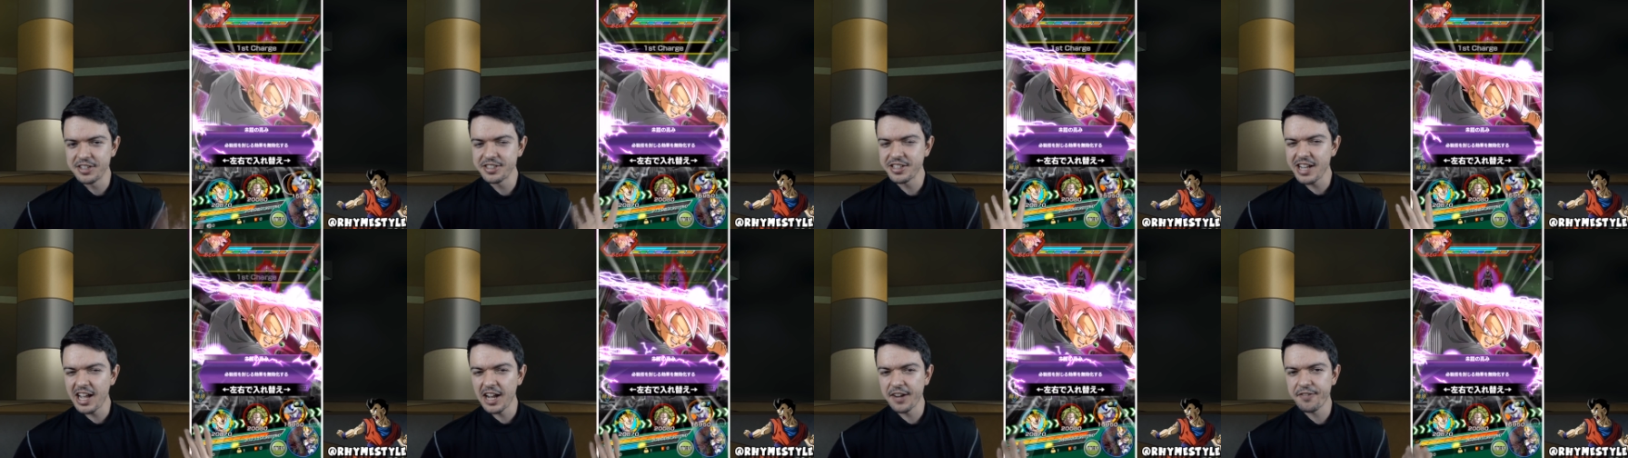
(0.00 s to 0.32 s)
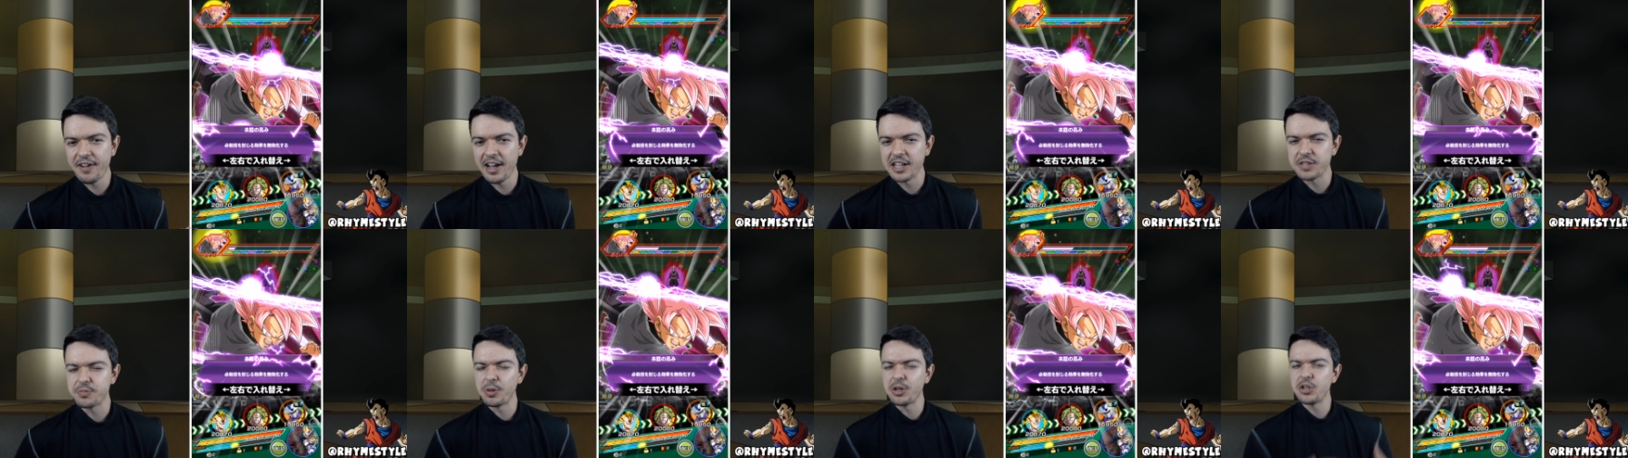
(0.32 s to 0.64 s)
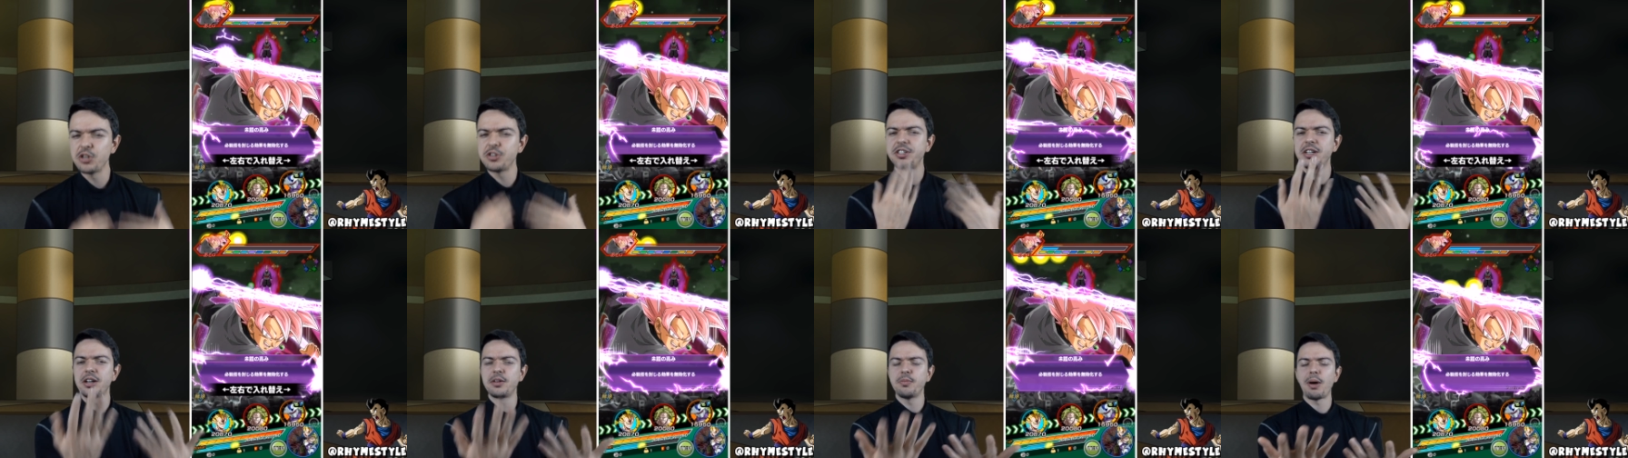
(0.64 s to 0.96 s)
It is a lot faster,
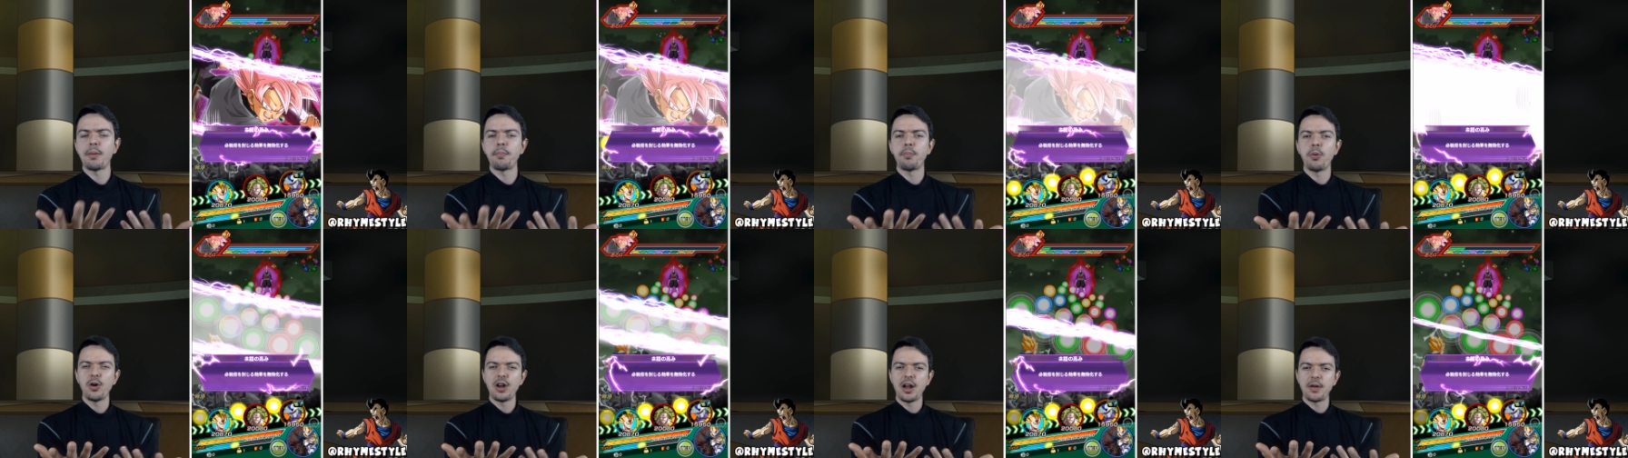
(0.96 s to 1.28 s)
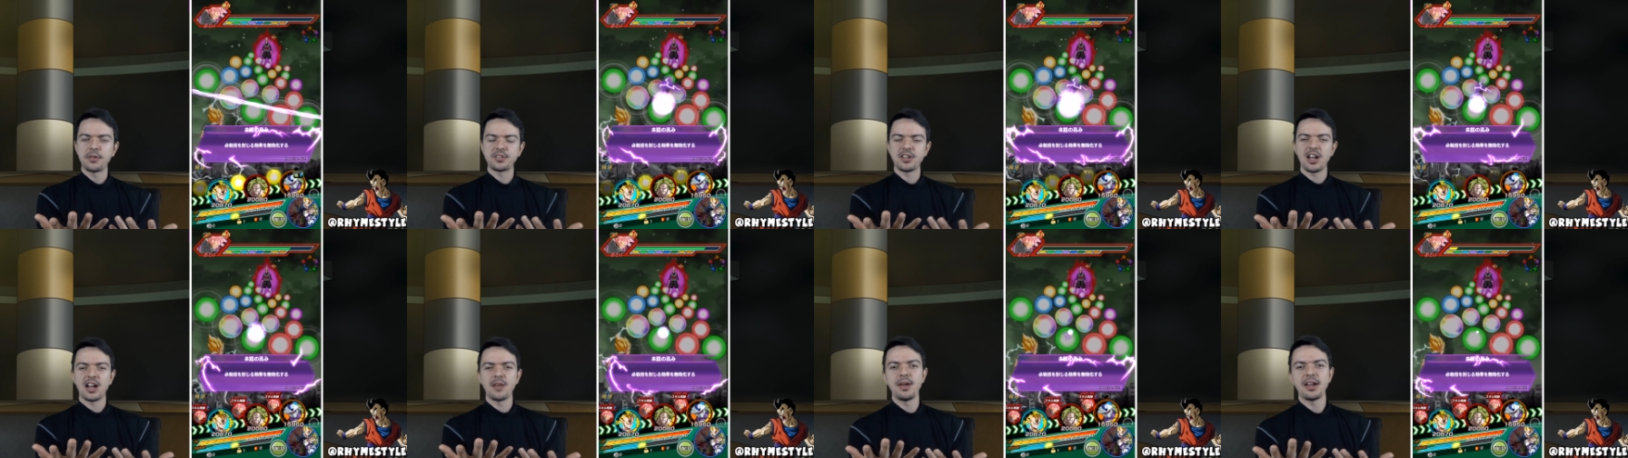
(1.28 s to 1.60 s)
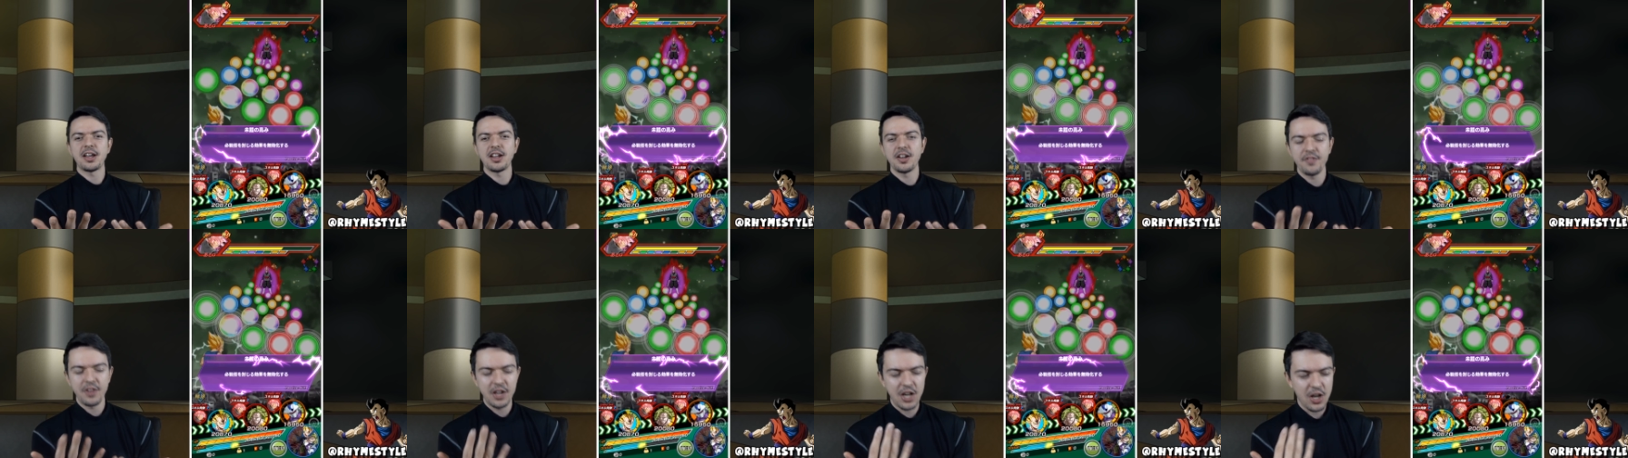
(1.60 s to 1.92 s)
but you see that my point I was trying to
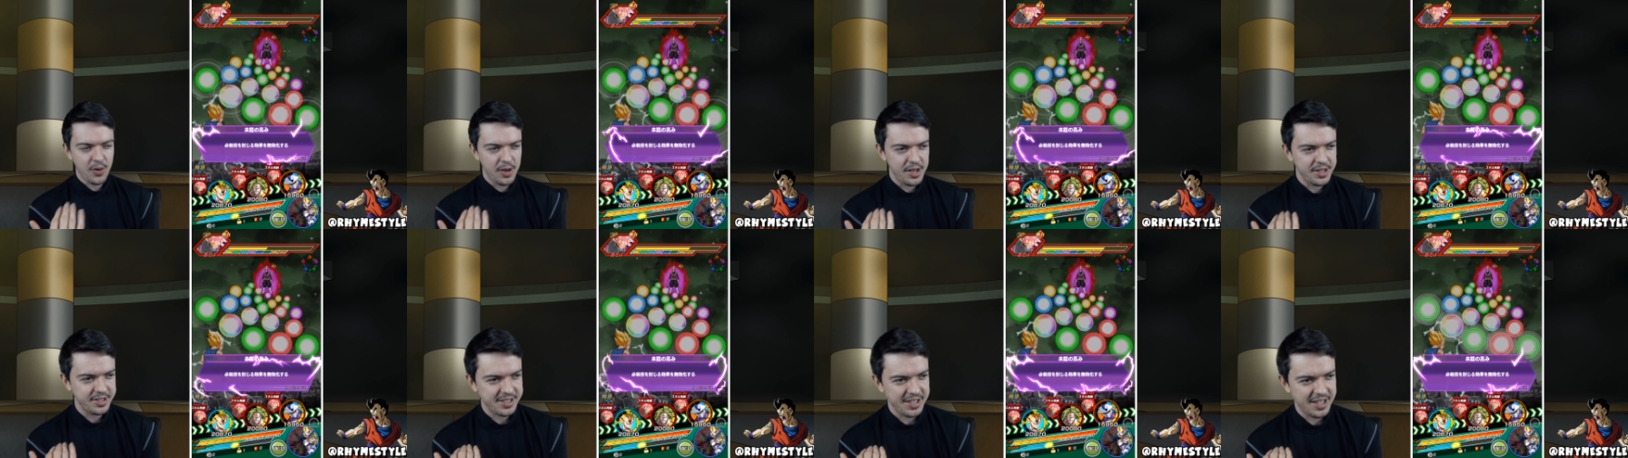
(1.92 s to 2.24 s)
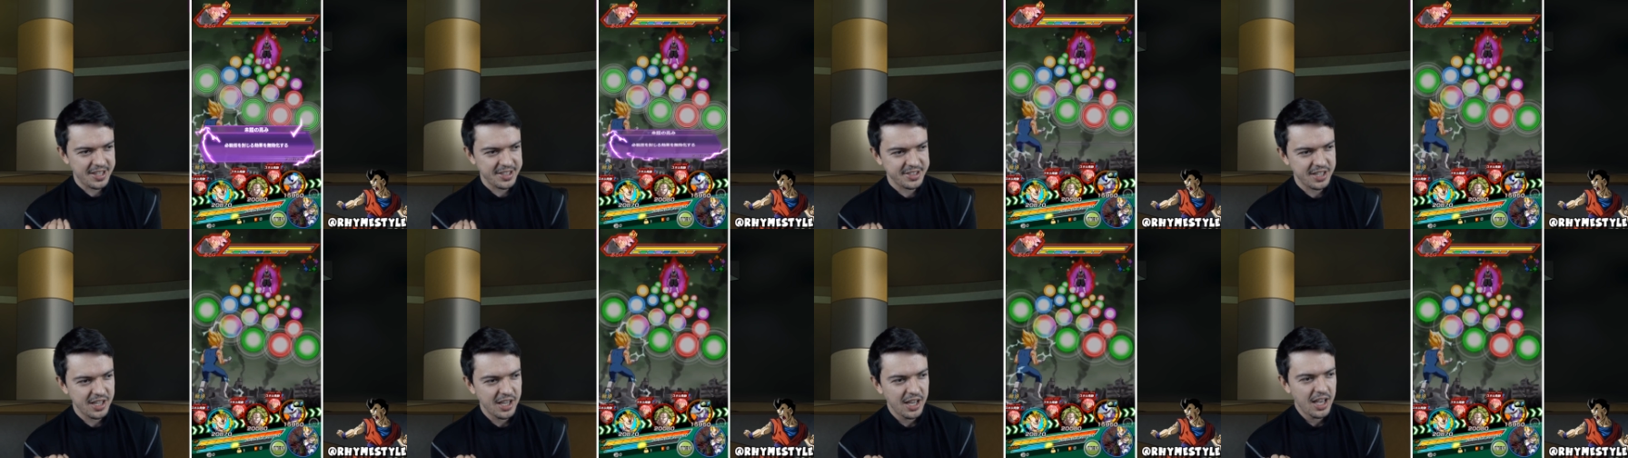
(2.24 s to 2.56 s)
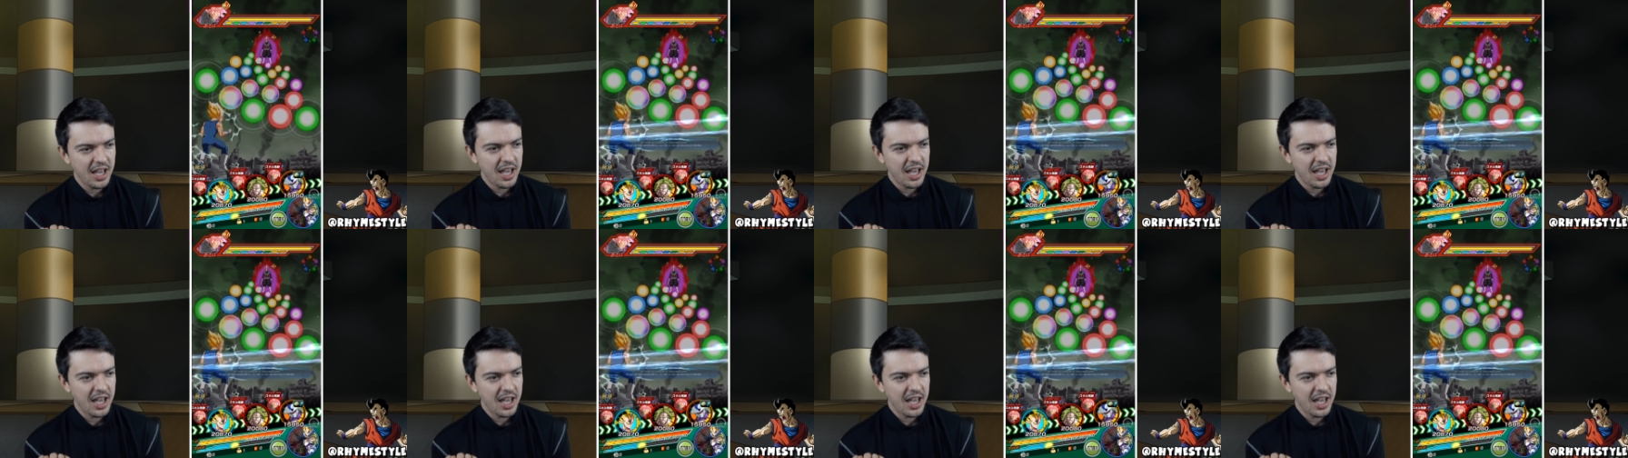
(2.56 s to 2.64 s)
make in the video is is